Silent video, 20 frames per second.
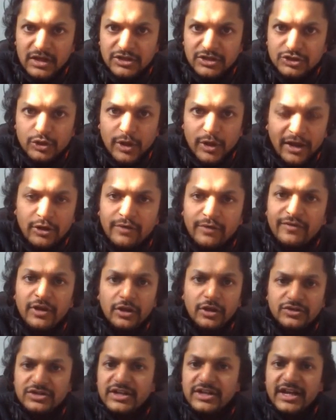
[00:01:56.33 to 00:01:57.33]
So angular
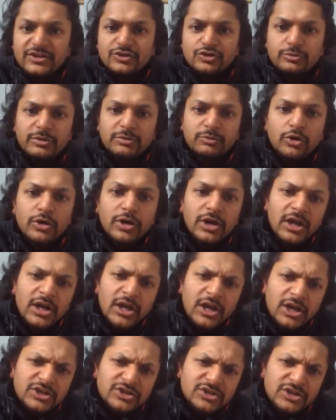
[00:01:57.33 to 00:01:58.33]
velocity has to be more.
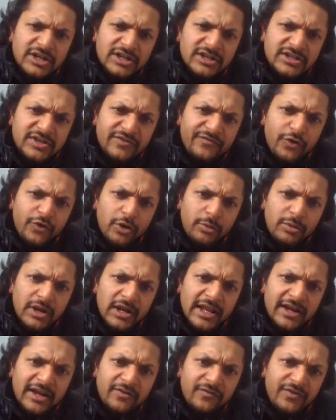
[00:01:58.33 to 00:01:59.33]
So there is the formula
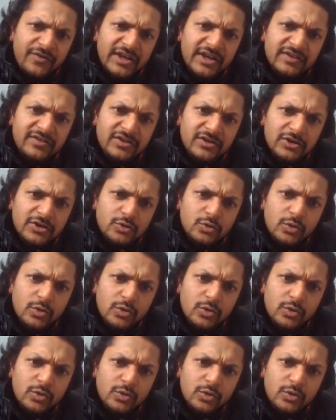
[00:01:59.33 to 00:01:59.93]
like V is equal